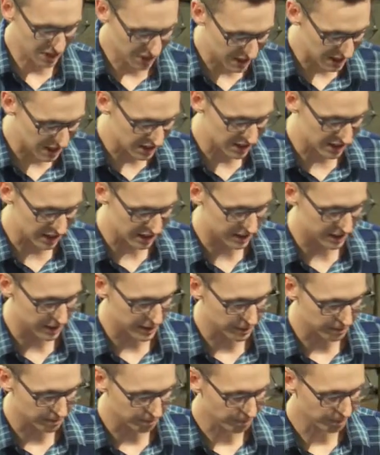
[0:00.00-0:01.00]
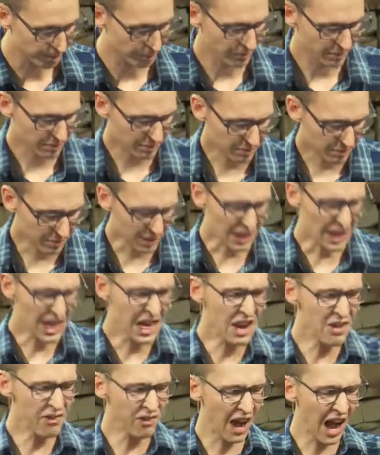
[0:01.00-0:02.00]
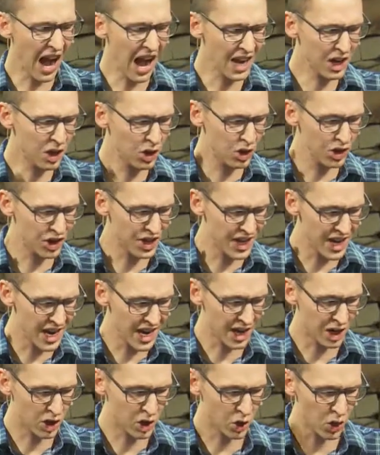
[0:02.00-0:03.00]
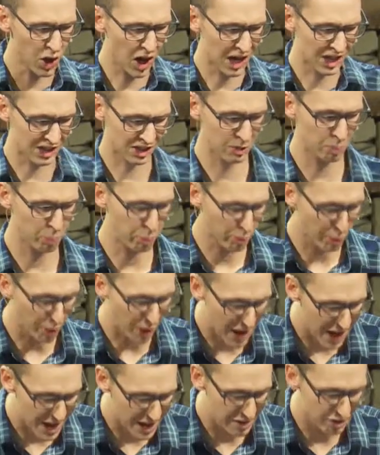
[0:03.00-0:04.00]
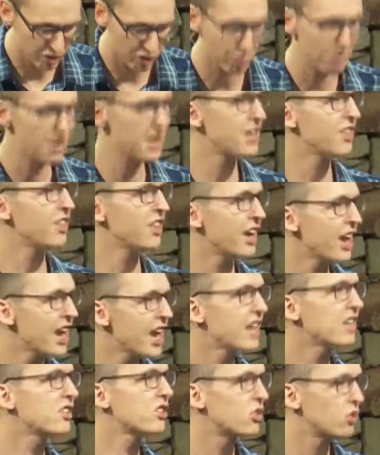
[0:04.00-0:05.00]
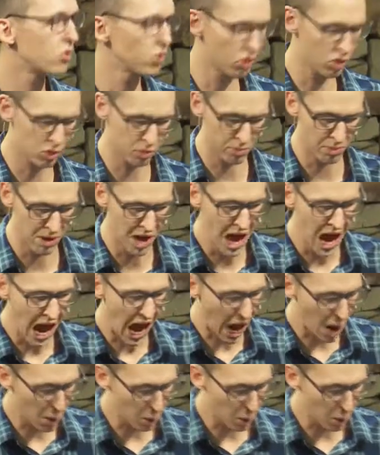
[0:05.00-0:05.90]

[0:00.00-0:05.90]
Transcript: says this: if I could hear Christ praying for me in the next room, I